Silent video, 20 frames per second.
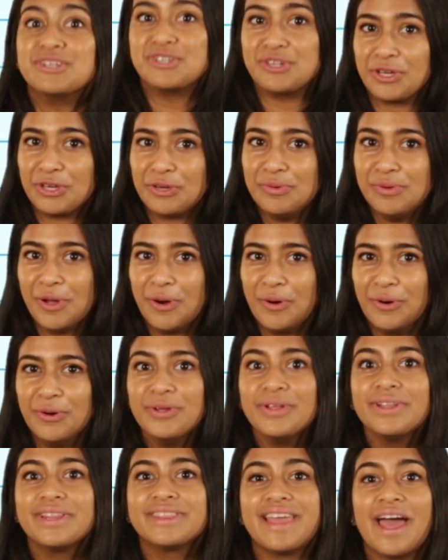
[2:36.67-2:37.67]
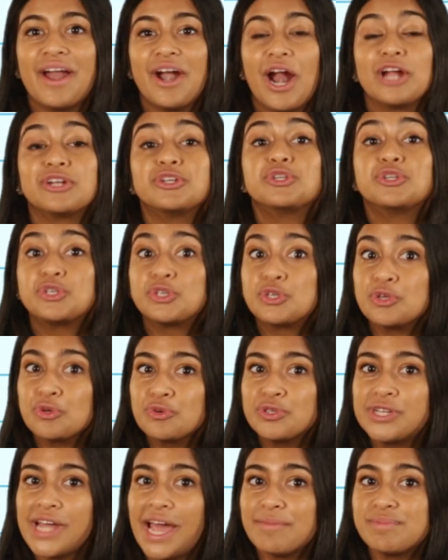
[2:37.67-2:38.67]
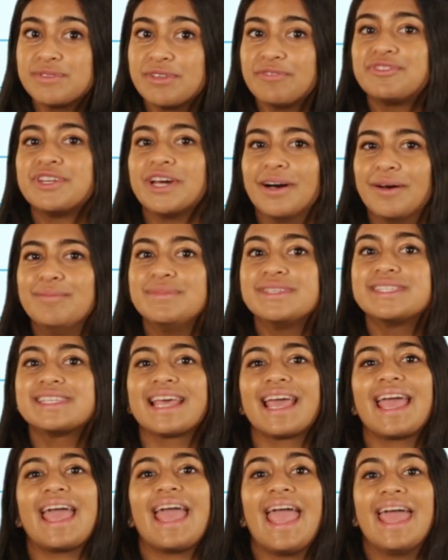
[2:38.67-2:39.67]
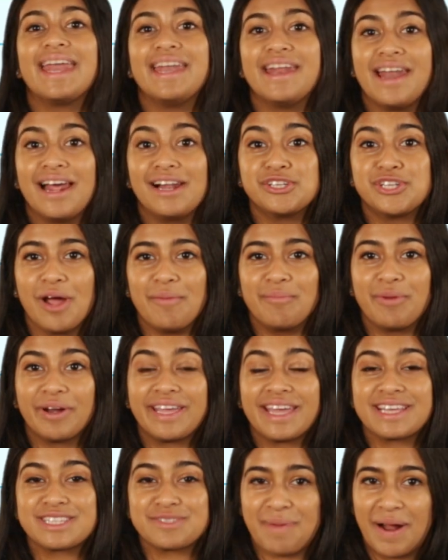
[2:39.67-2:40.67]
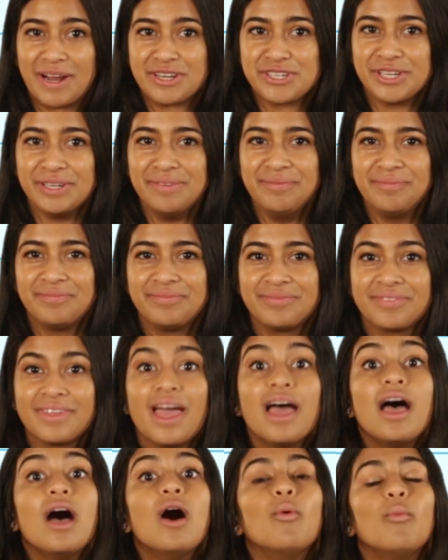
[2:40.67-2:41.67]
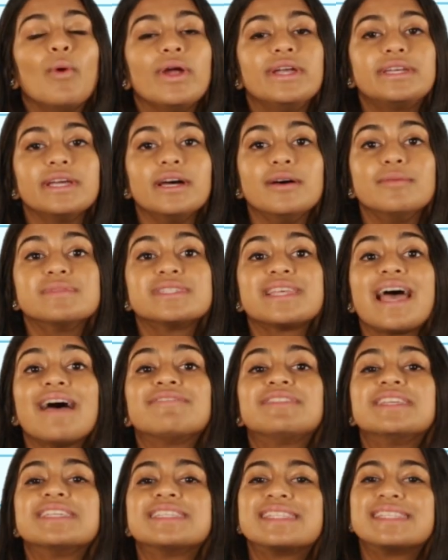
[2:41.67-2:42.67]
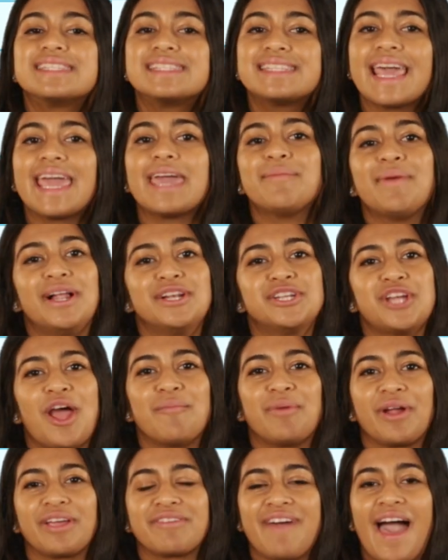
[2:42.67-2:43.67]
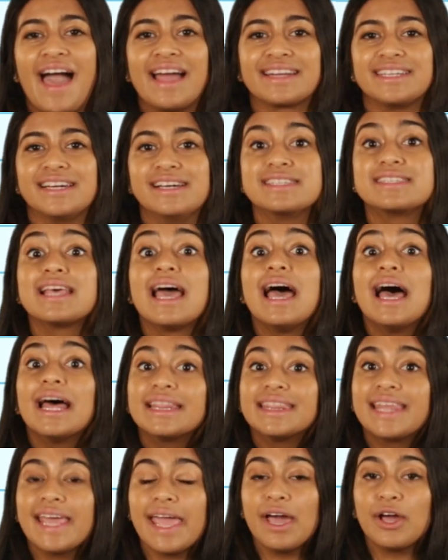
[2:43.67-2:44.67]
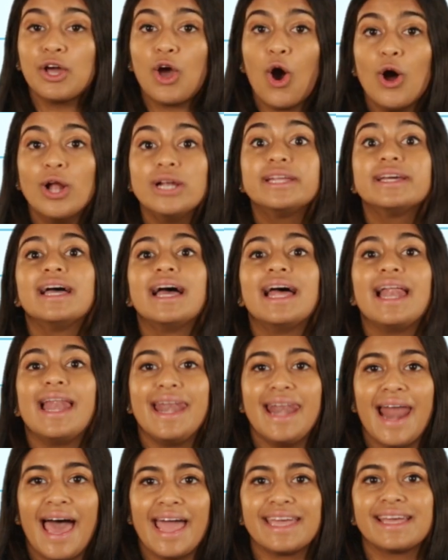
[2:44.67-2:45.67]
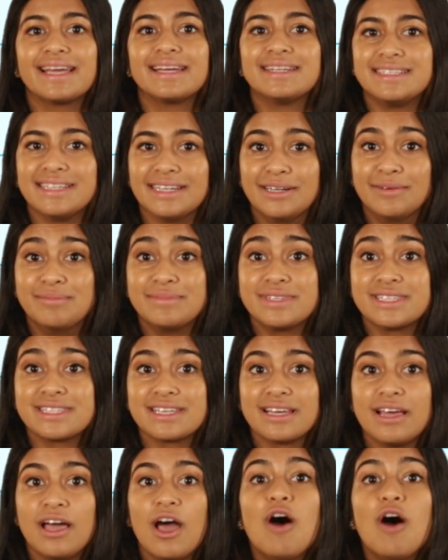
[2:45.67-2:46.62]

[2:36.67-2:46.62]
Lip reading: Do you know there are two types of terms in an algebraic expression? When terms have the same algebraic factors, they are called like terms.